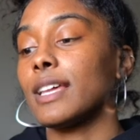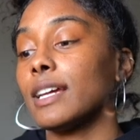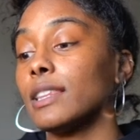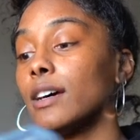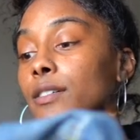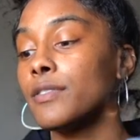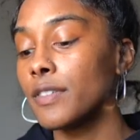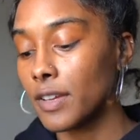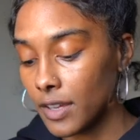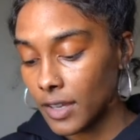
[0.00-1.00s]
that I love.
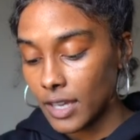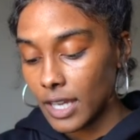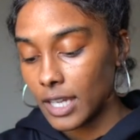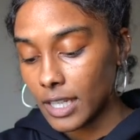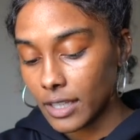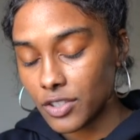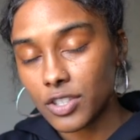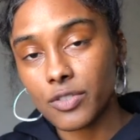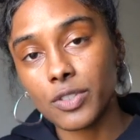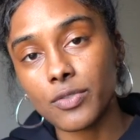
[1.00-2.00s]
And yeah, this
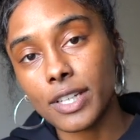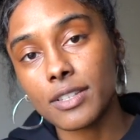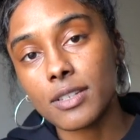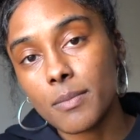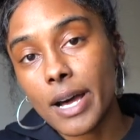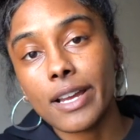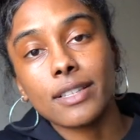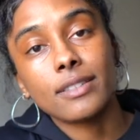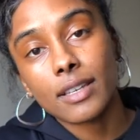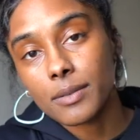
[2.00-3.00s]
just fits right into my
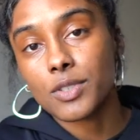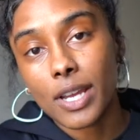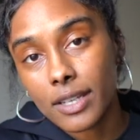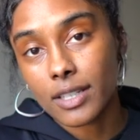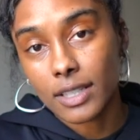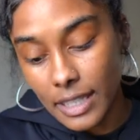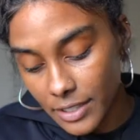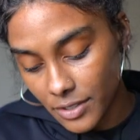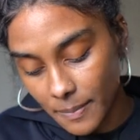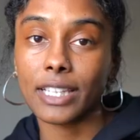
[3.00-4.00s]
denim jacket
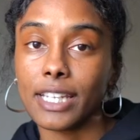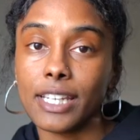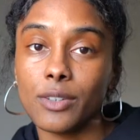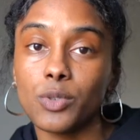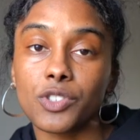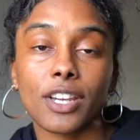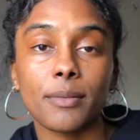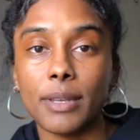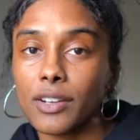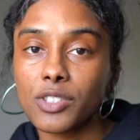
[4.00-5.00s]
collection. The lady who was
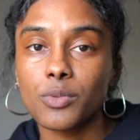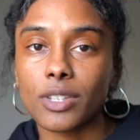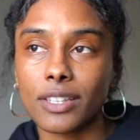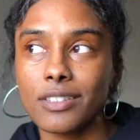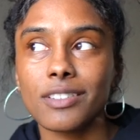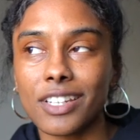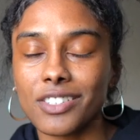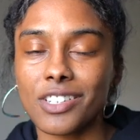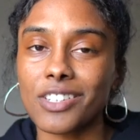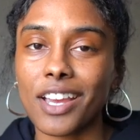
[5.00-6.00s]
checking me out, she was like, this is a nice
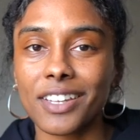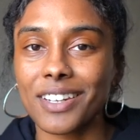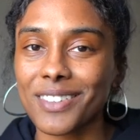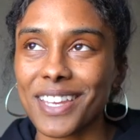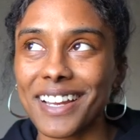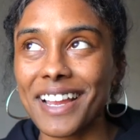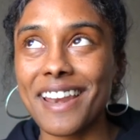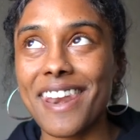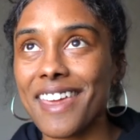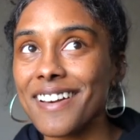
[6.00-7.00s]
jean jacket. And I was like, I
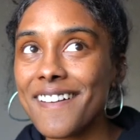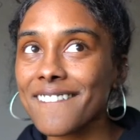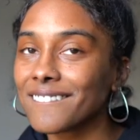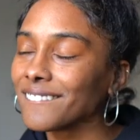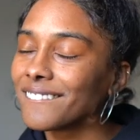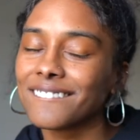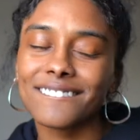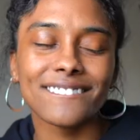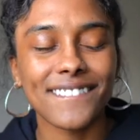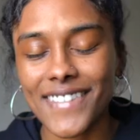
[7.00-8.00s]
know.
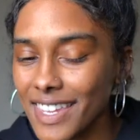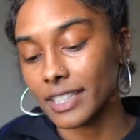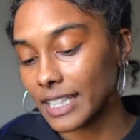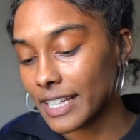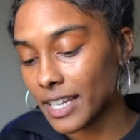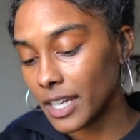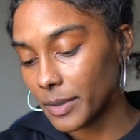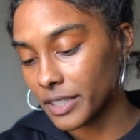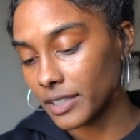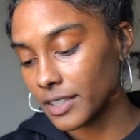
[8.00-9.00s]
And the last item
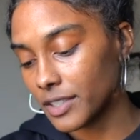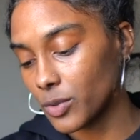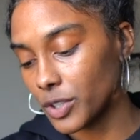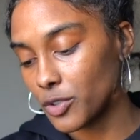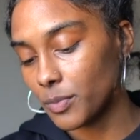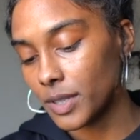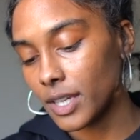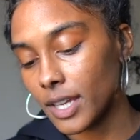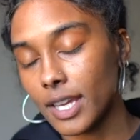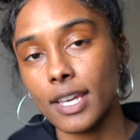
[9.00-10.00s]
on the list is going to be